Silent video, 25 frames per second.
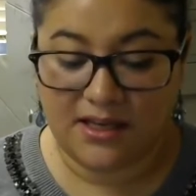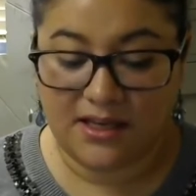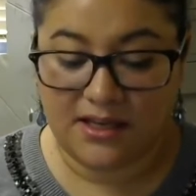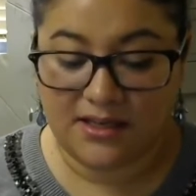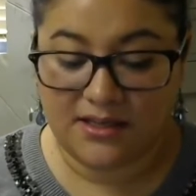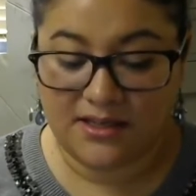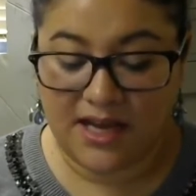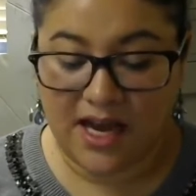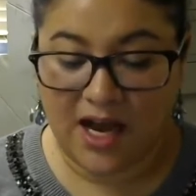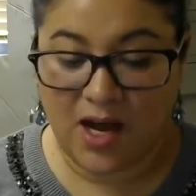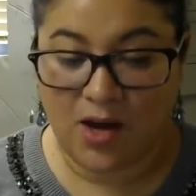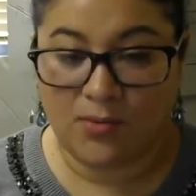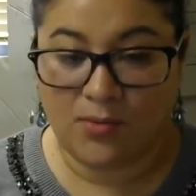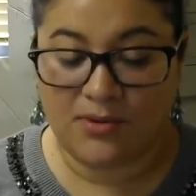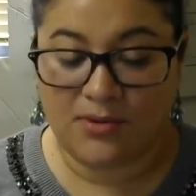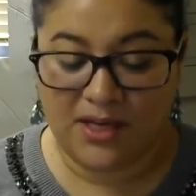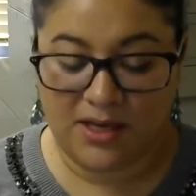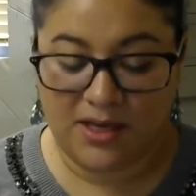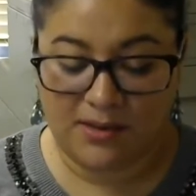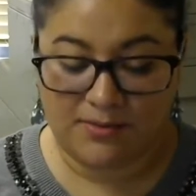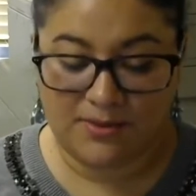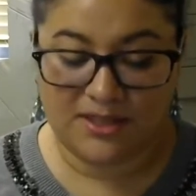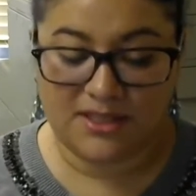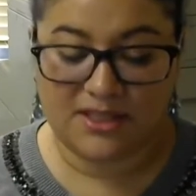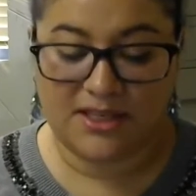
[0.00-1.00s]
to help
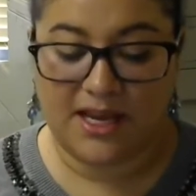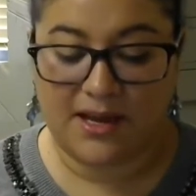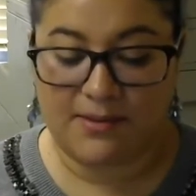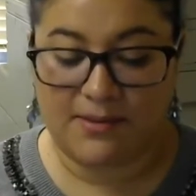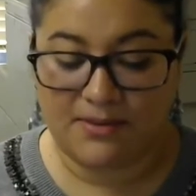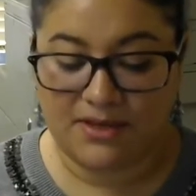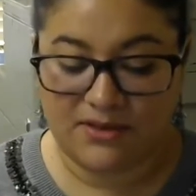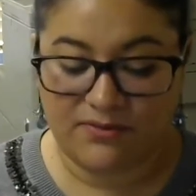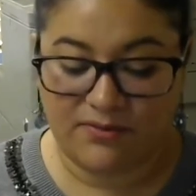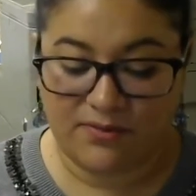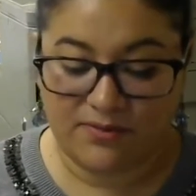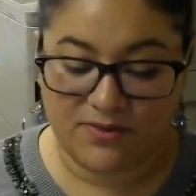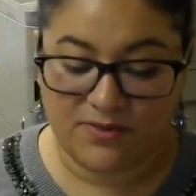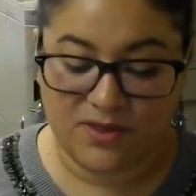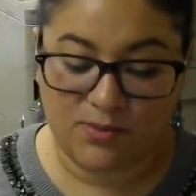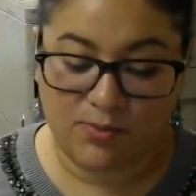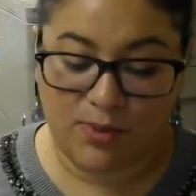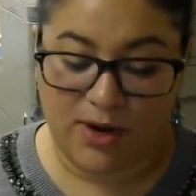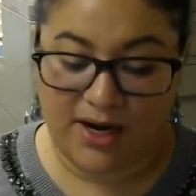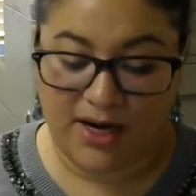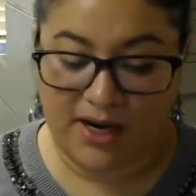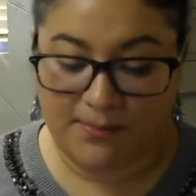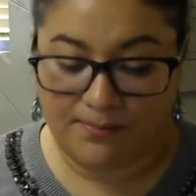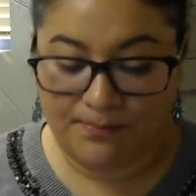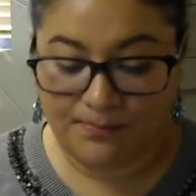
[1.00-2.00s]
keep the scabies from
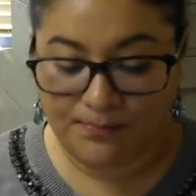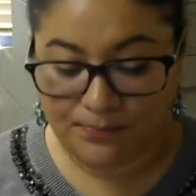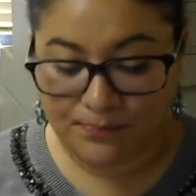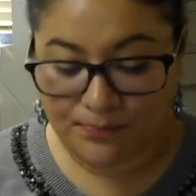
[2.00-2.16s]
spreading.